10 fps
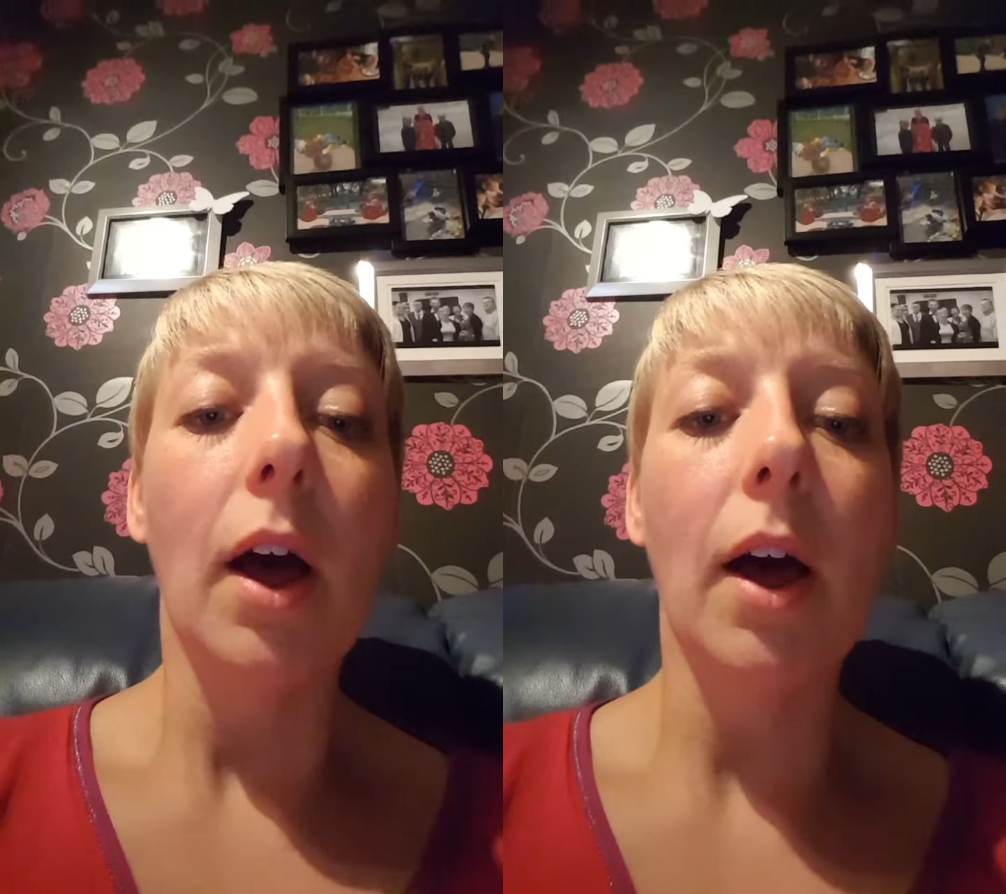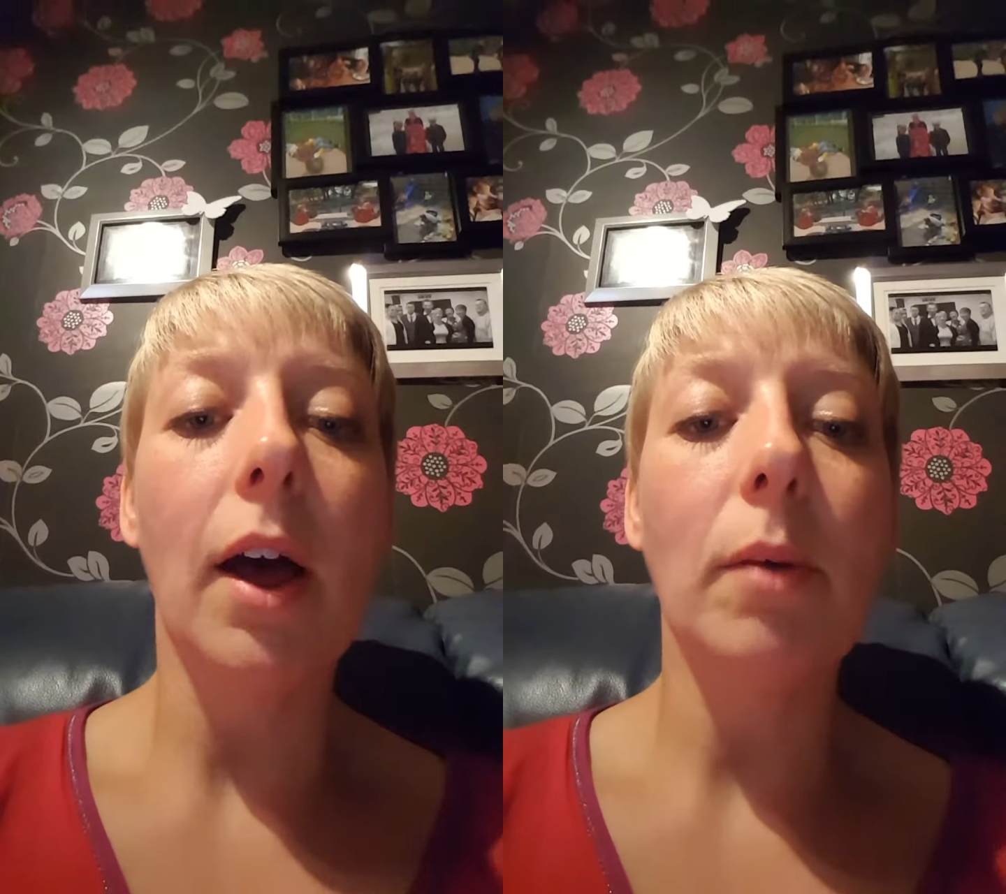
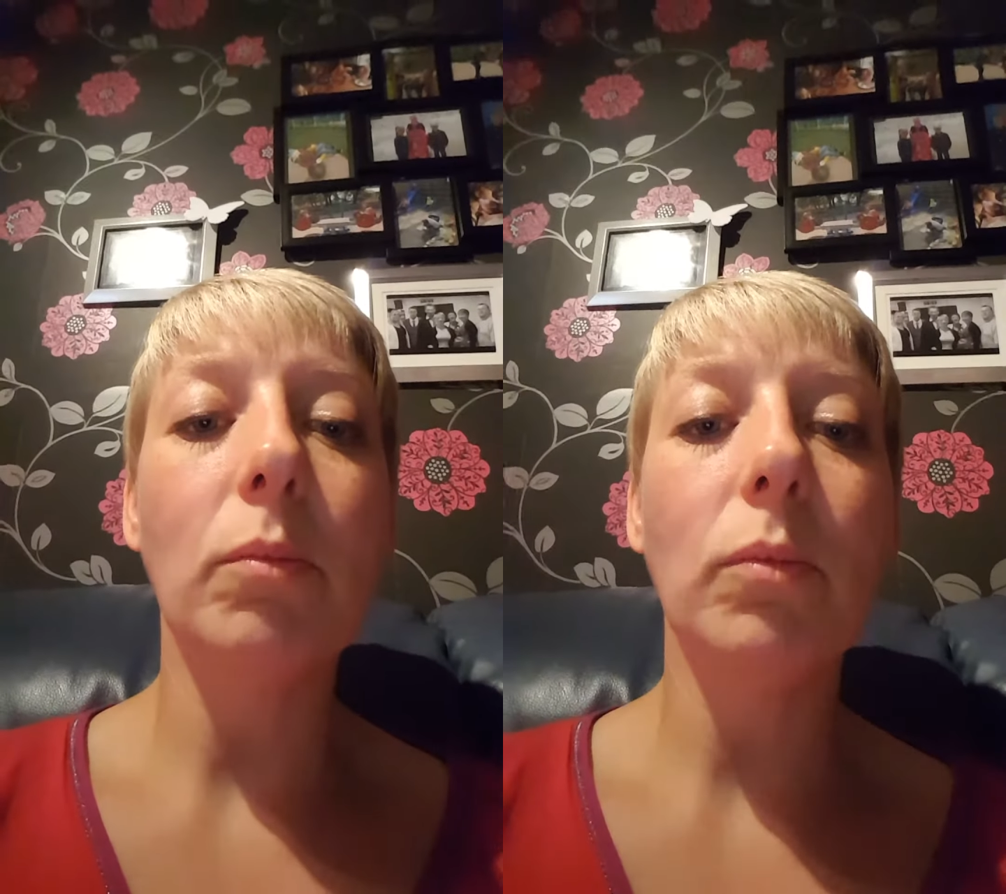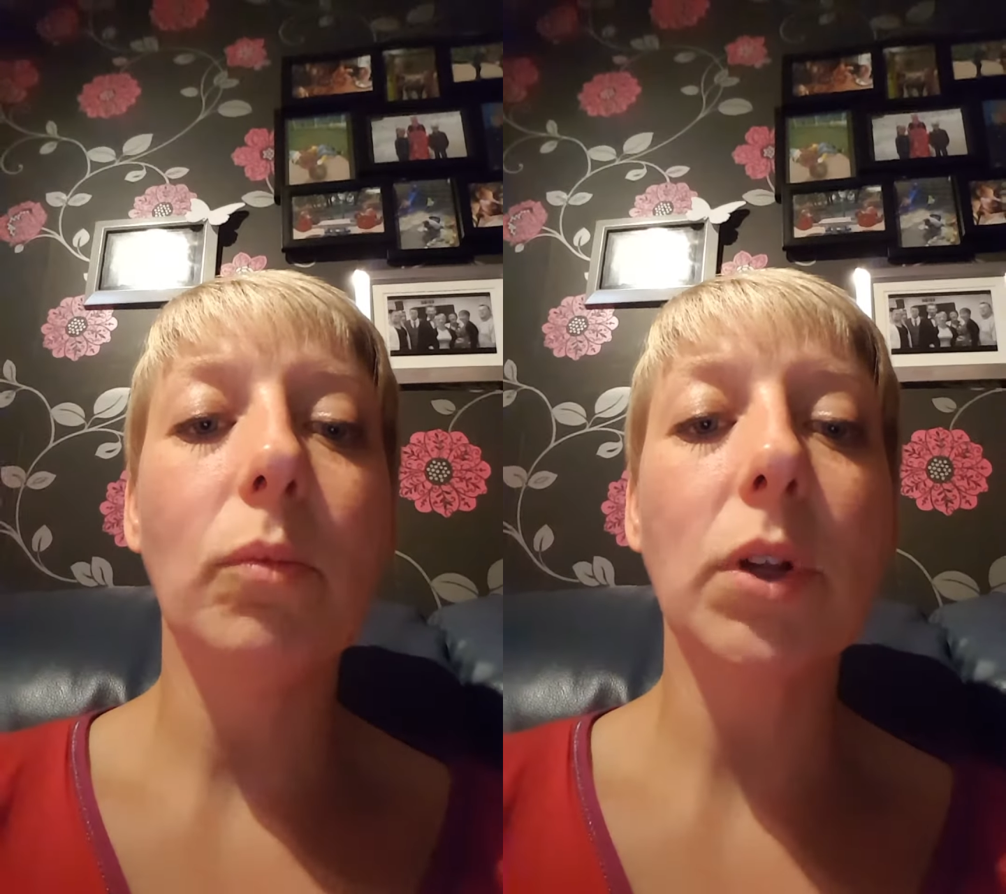
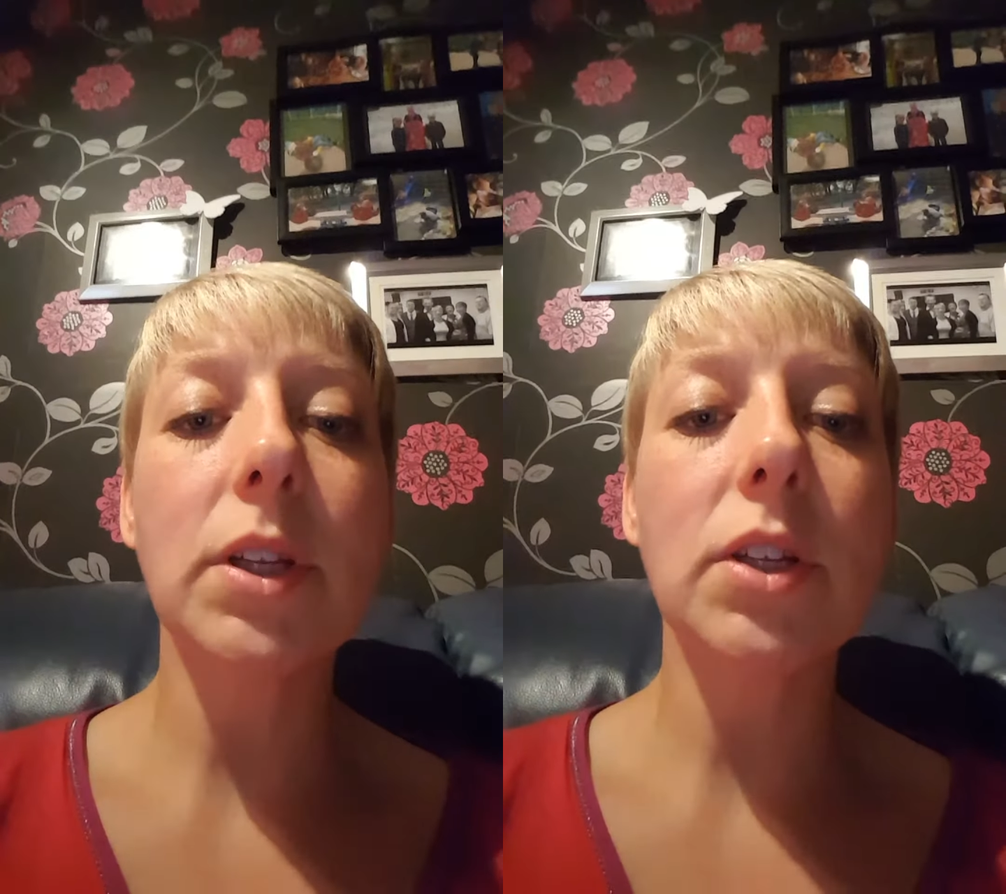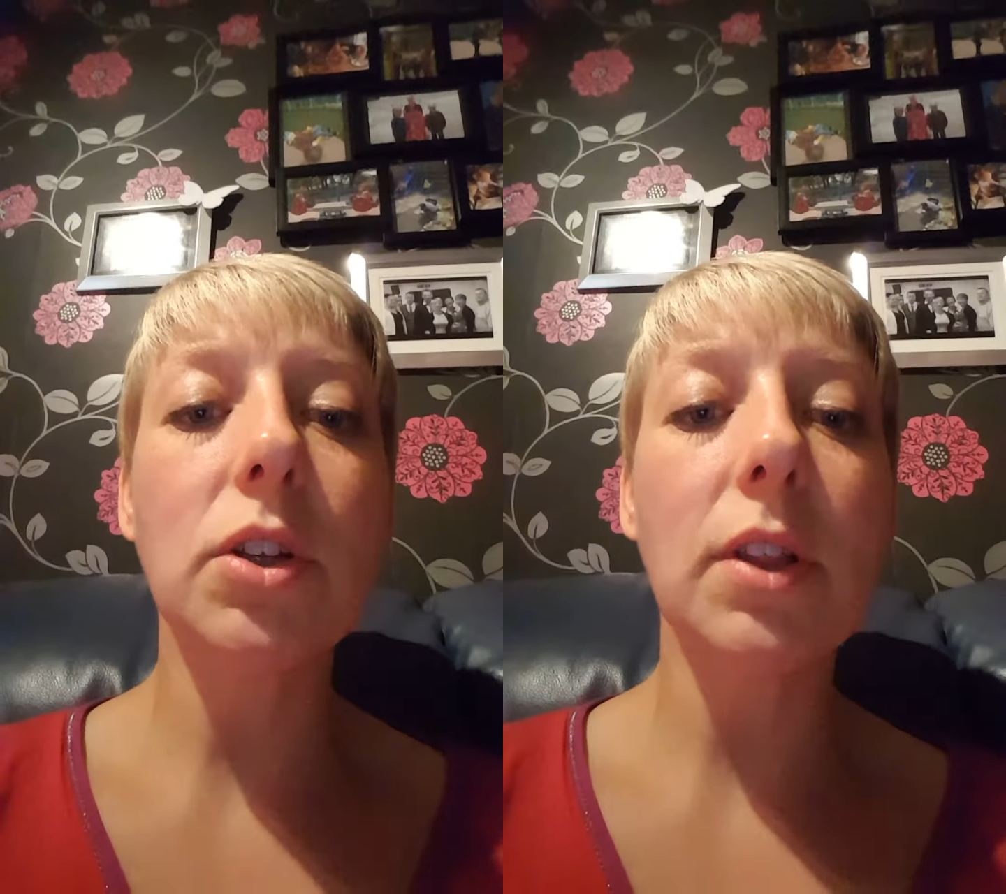
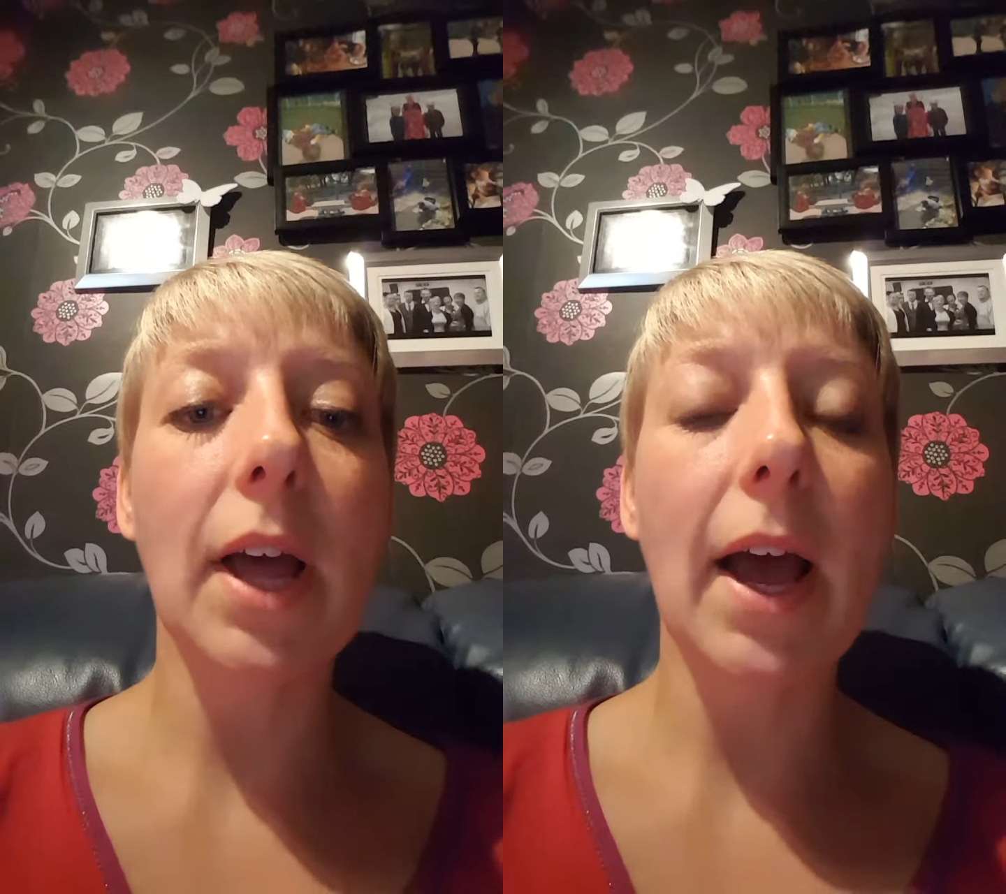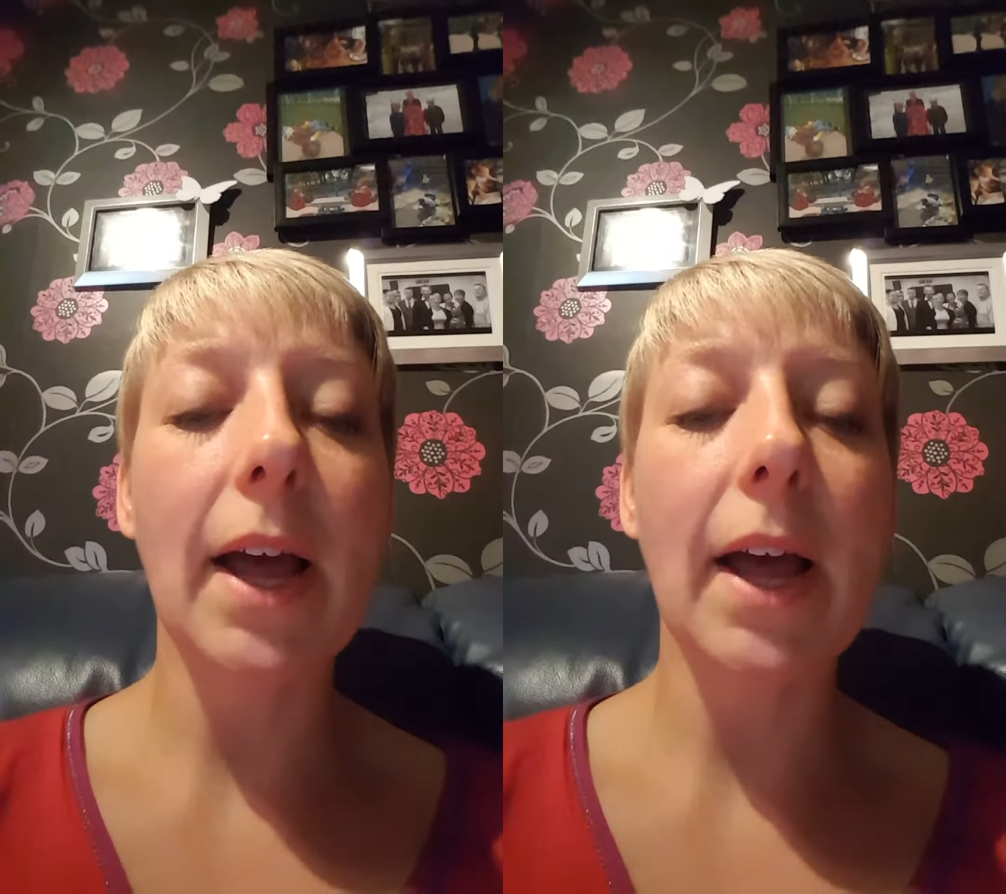Once I'd done that,